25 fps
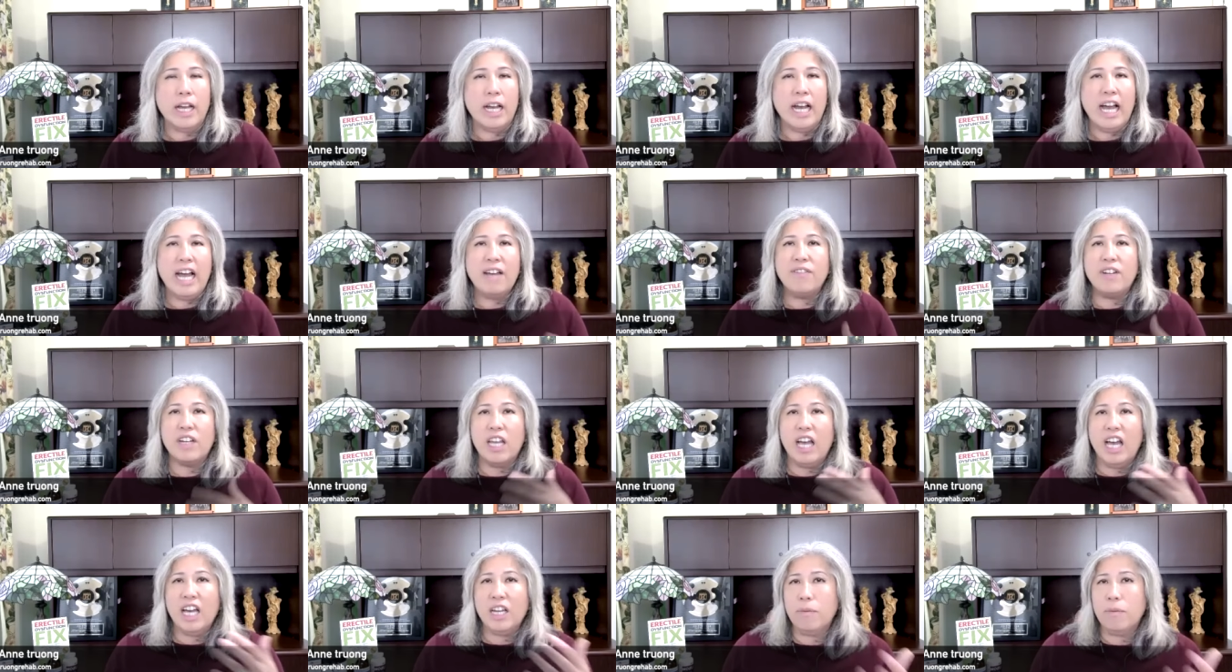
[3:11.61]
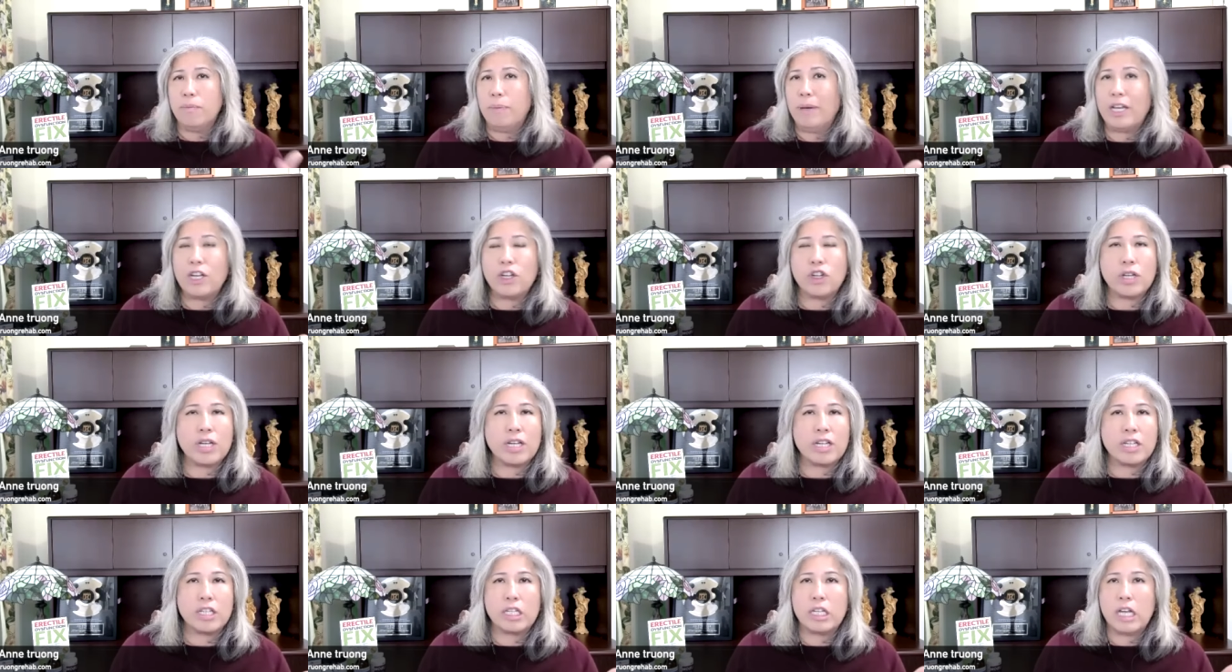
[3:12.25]
I have a lot of
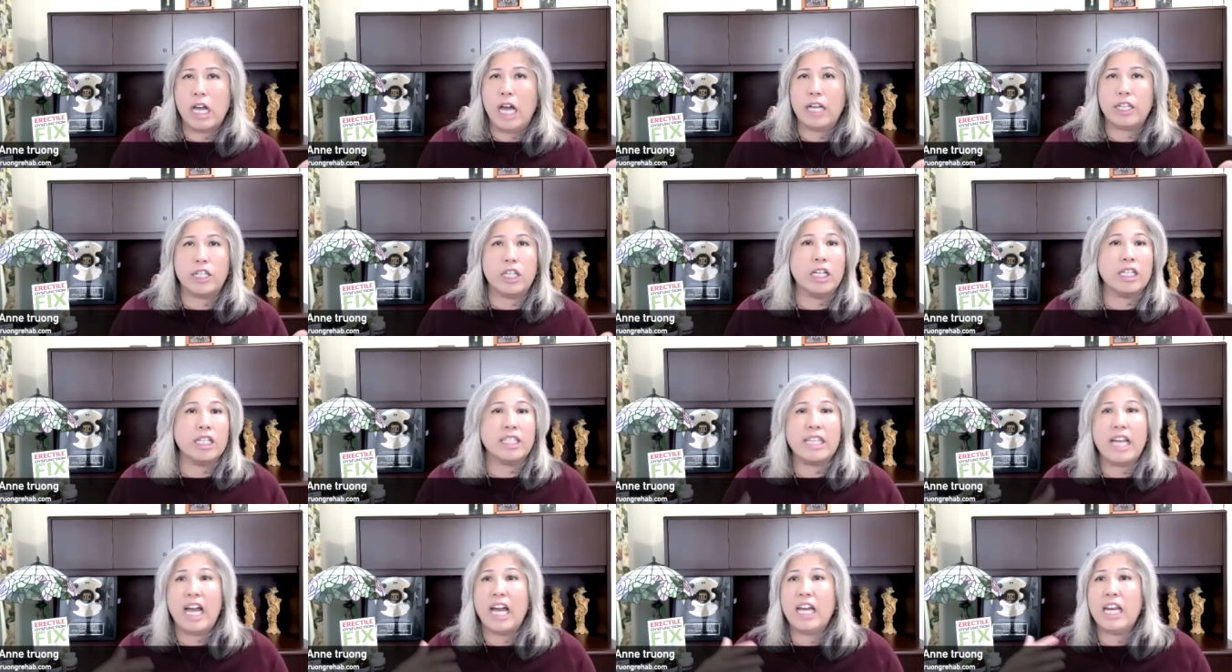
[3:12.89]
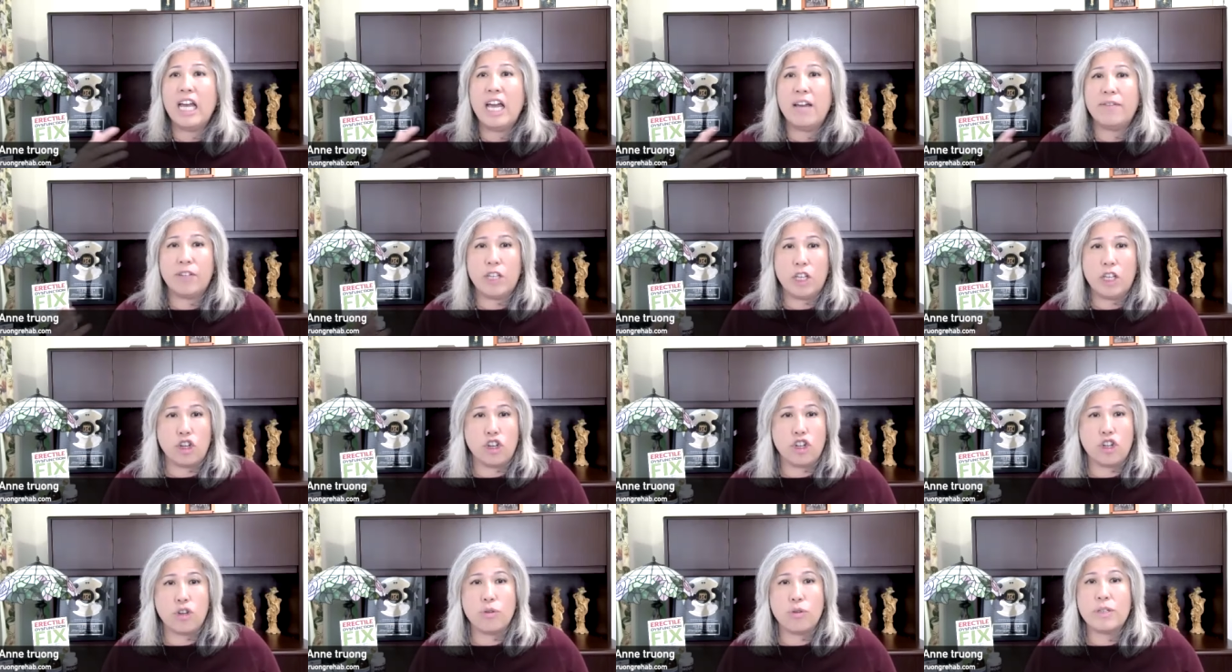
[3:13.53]
patients that does not have
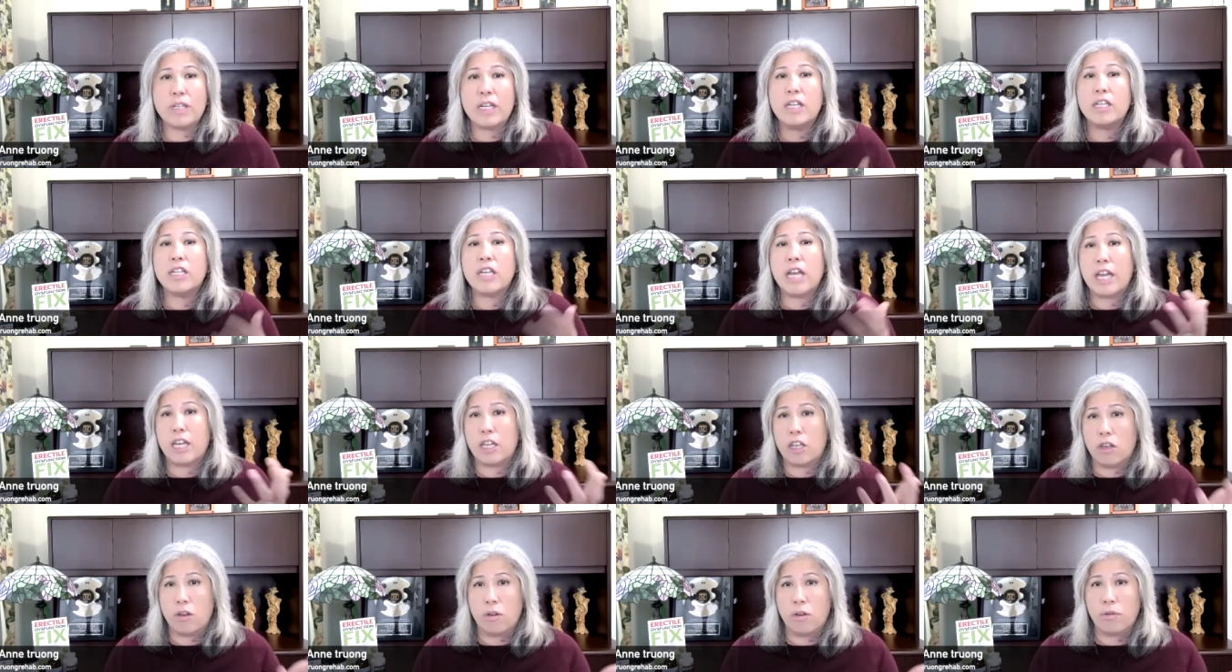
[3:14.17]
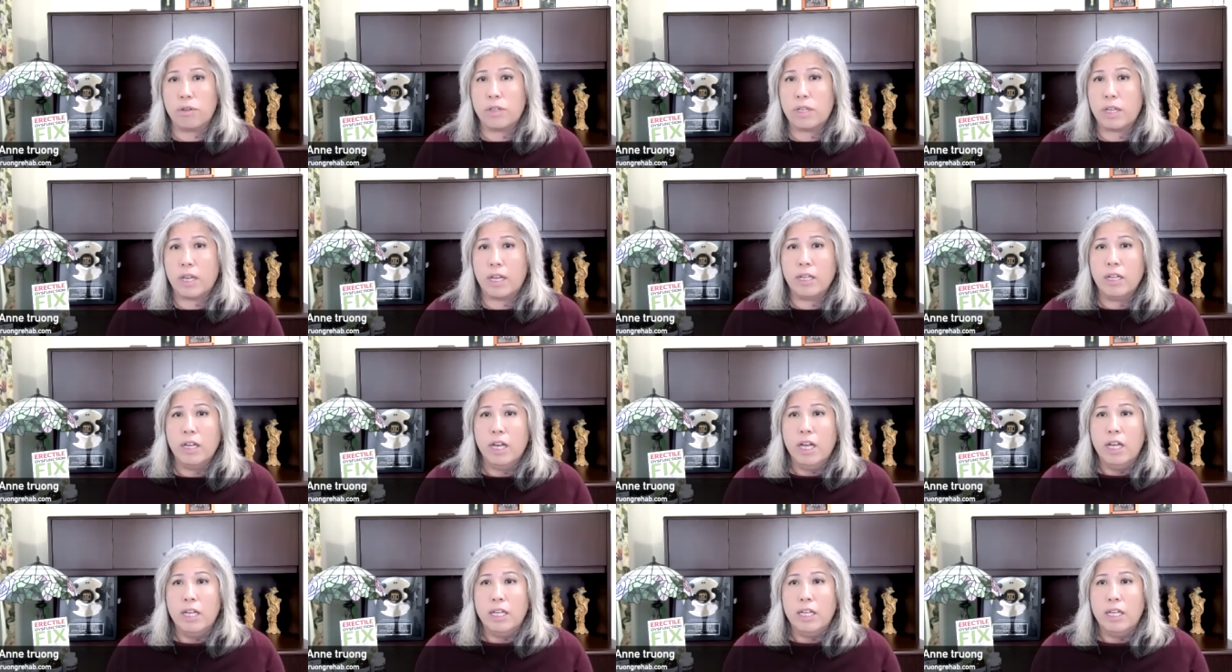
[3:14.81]
issues and they use it.